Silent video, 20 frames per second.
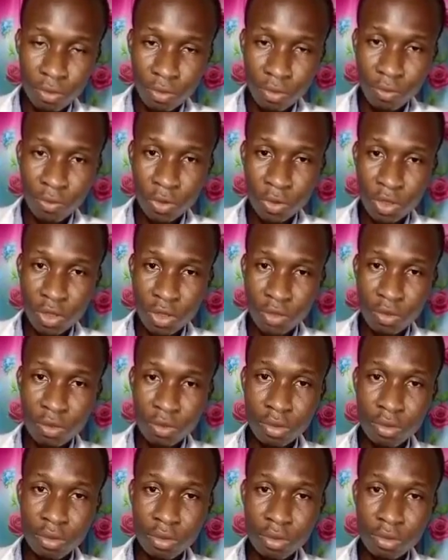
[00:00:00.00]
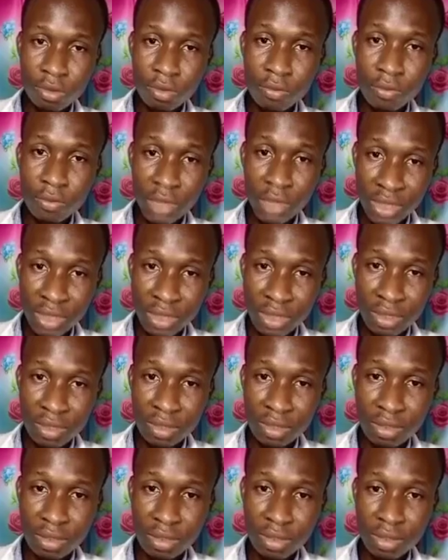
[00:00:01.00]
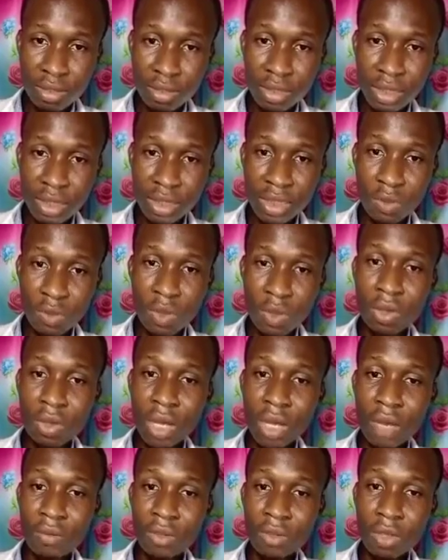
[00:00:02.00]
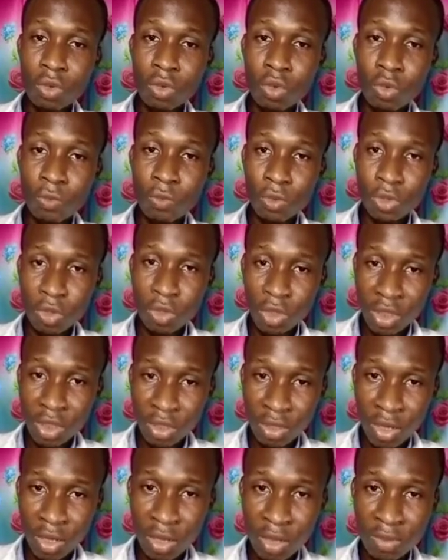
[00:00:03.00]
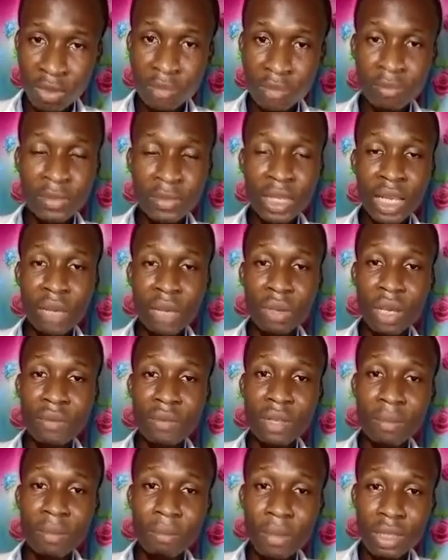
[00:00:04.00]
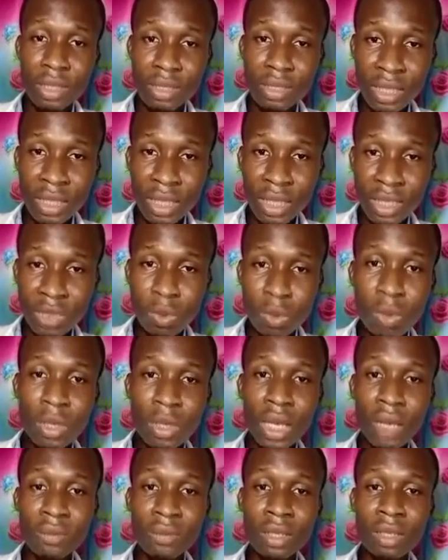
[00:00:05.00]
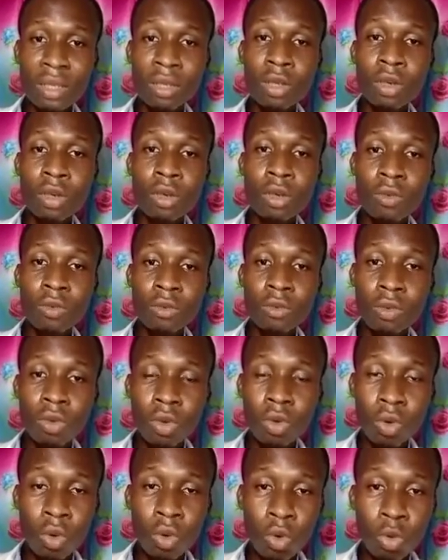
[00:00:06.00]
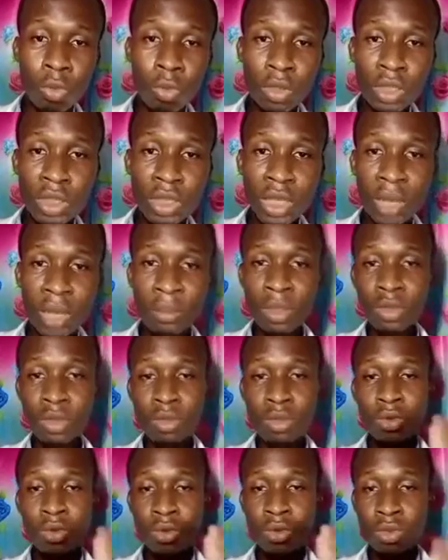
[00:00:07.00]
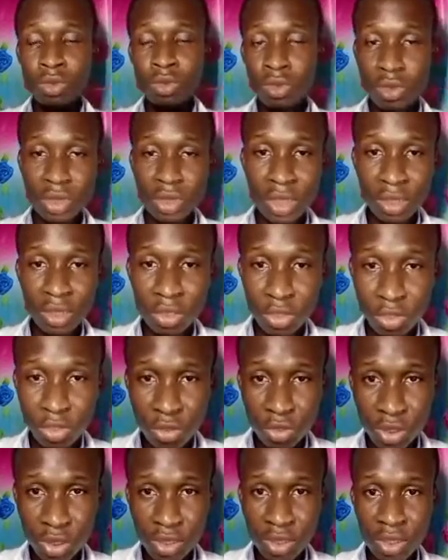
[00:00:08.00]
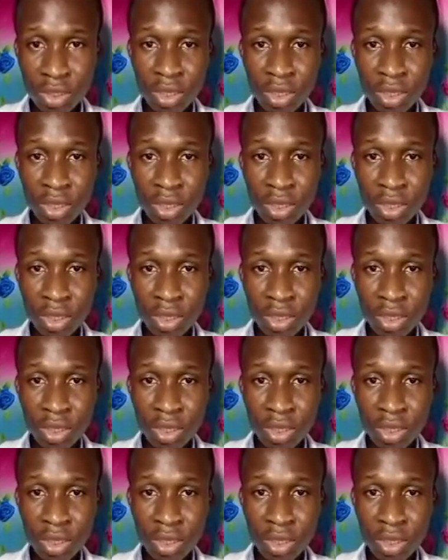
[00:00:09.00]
foot flat, that is where you have the whole foot on the ground, and we have the mid stance where you have the whole body coming to stand straight,